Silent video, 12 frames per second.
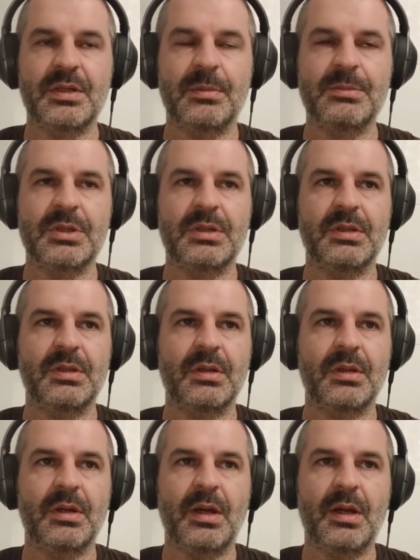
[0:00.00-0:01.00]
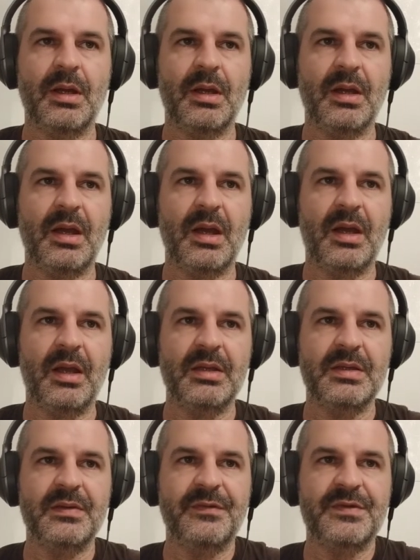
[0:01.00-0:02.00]
object
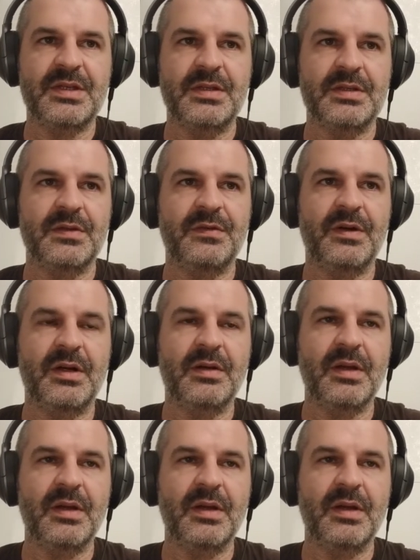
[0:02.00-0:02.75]
I've seen so far.